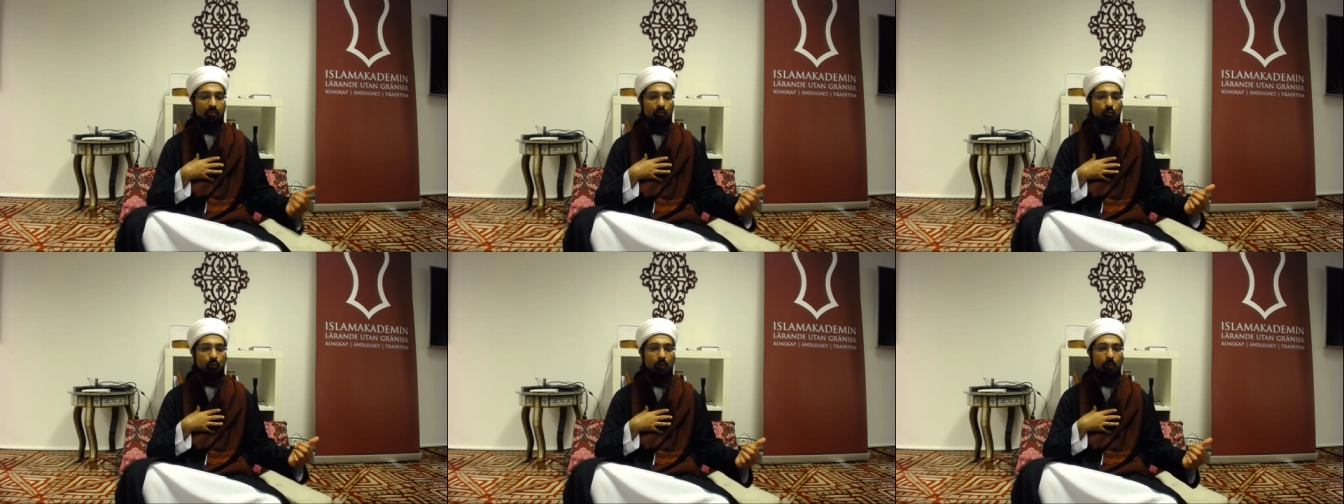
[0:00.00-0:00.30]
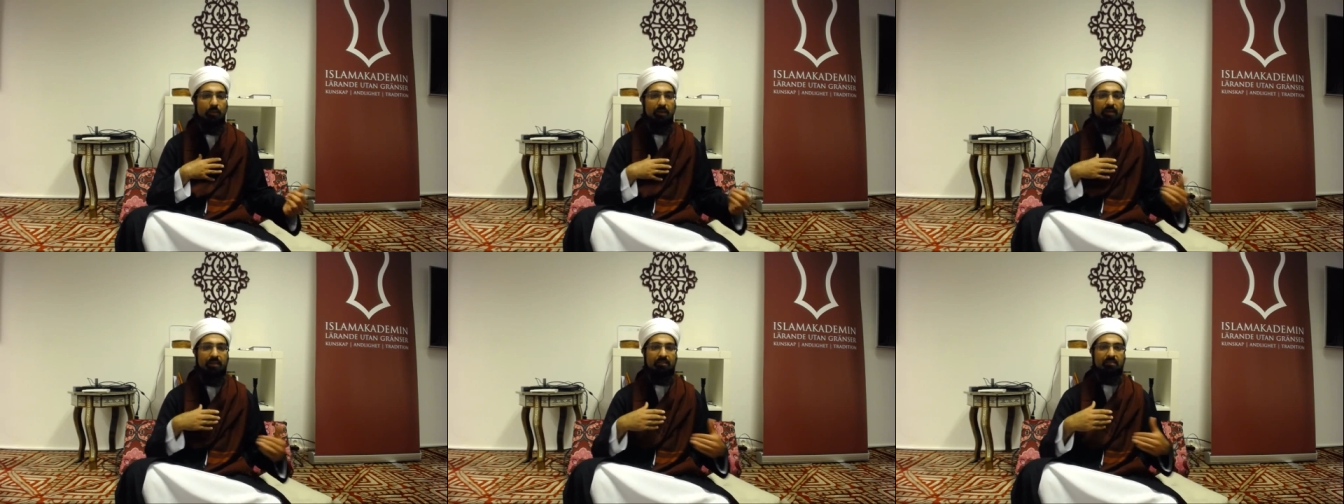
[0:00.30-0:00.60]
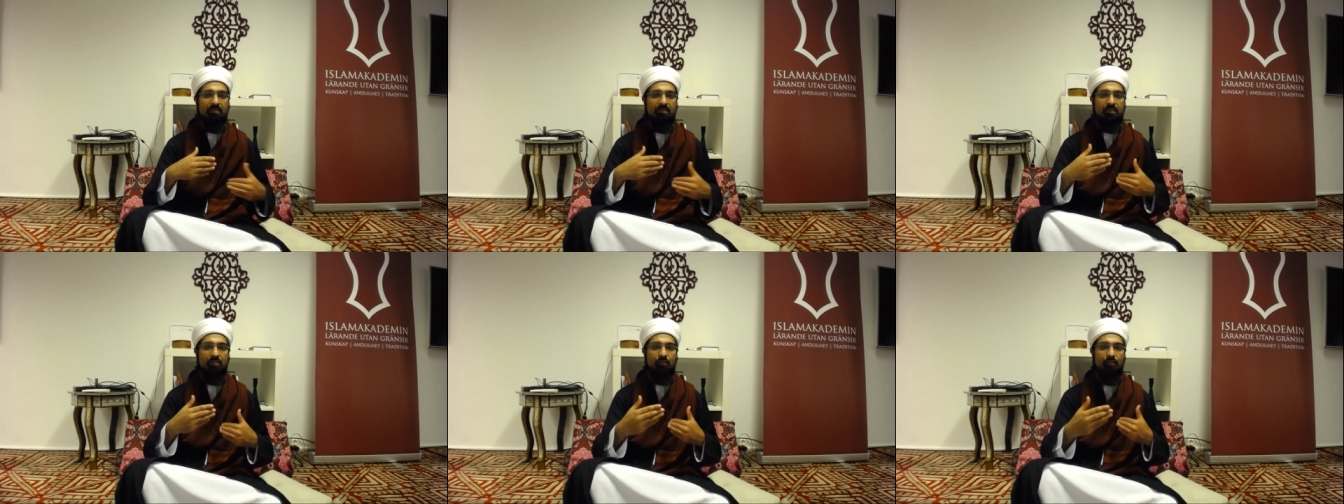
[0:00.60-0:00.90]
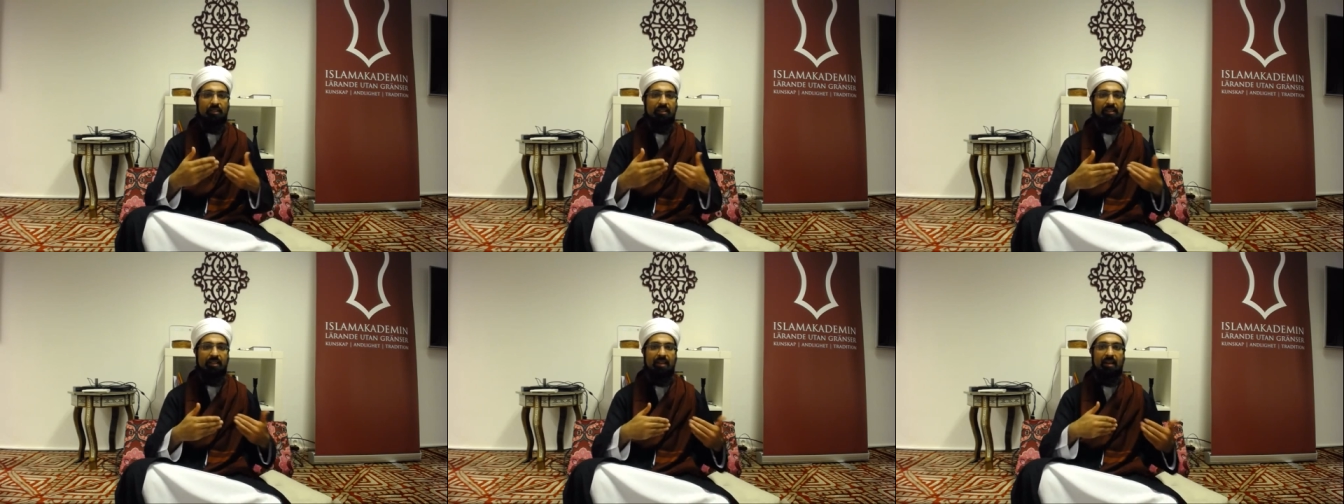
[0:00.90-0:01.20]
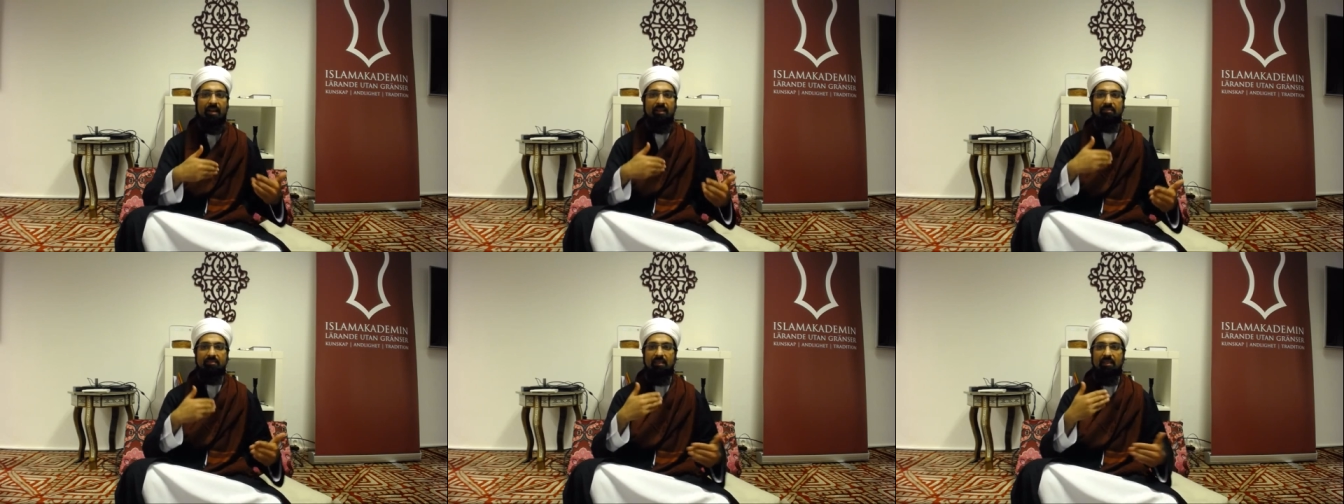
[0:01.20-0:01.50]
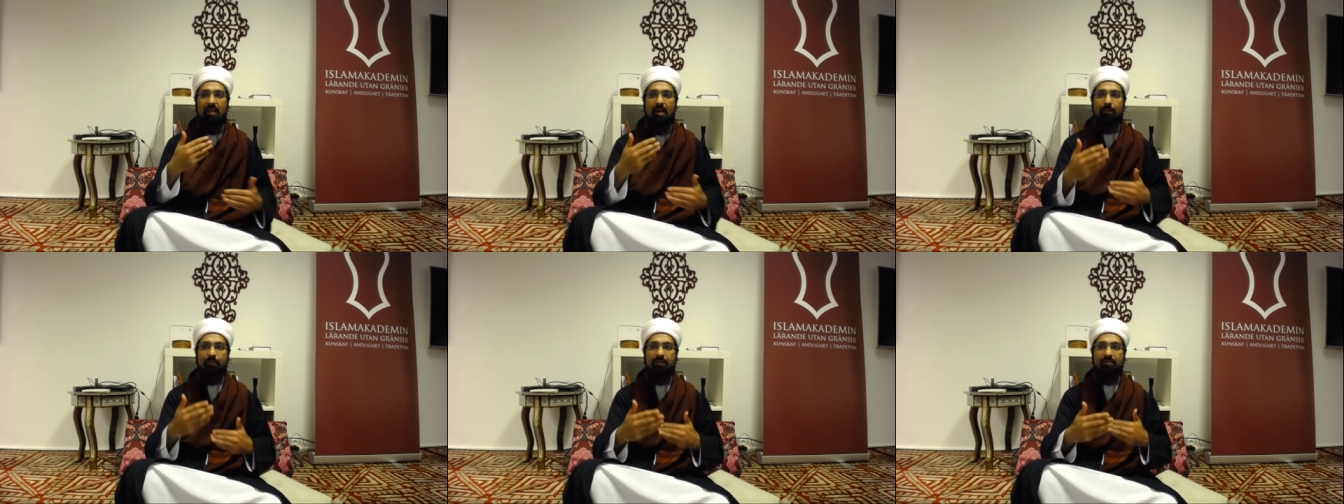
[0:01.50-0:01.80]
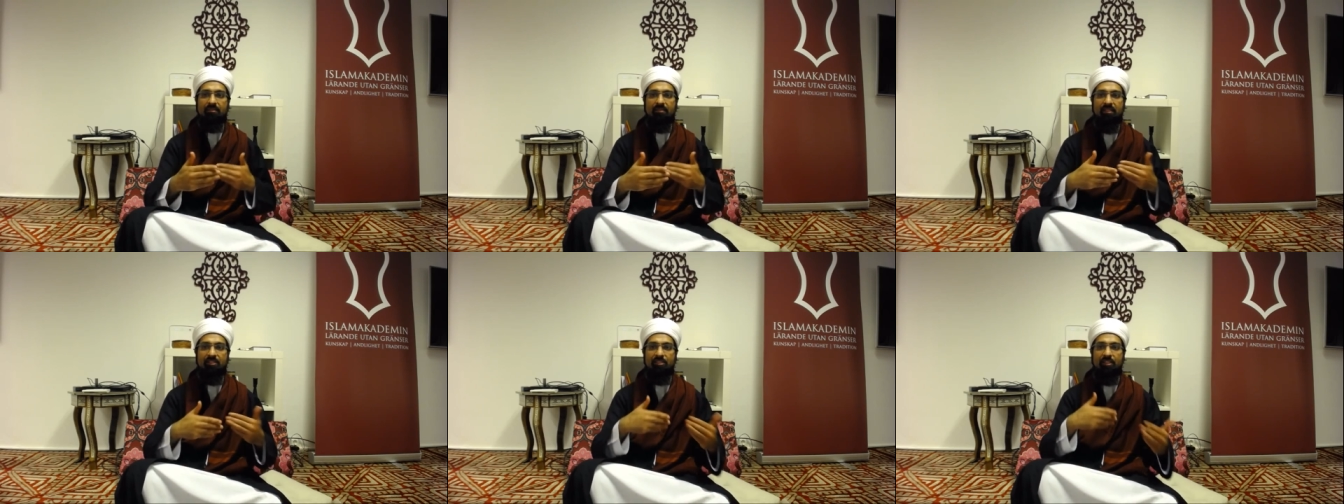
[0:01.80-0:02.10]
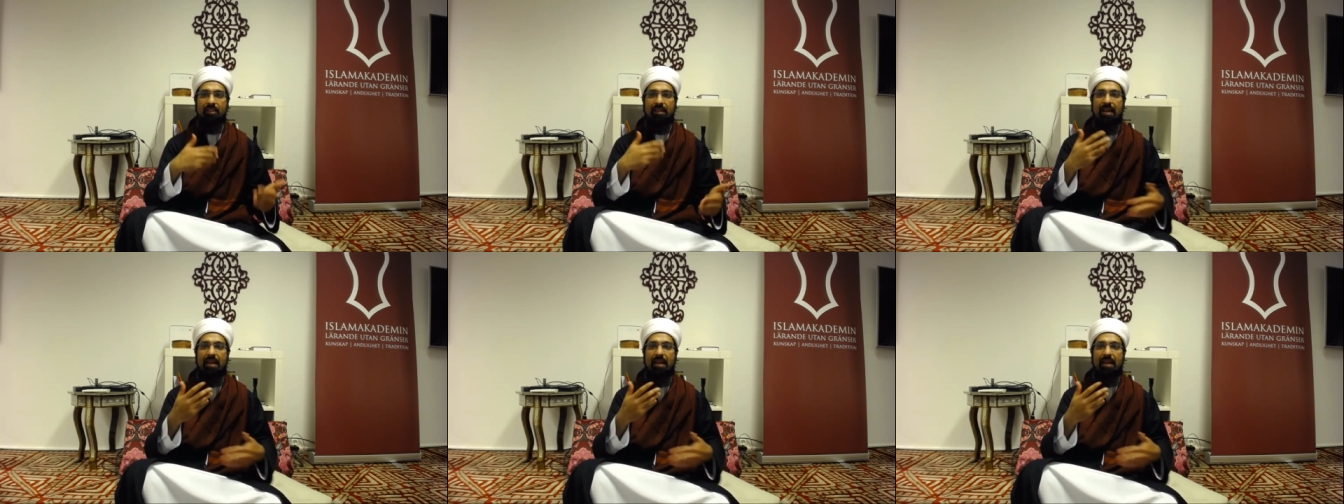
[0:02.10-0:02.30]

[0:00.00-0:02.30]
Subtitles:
woman is reading her salam in such an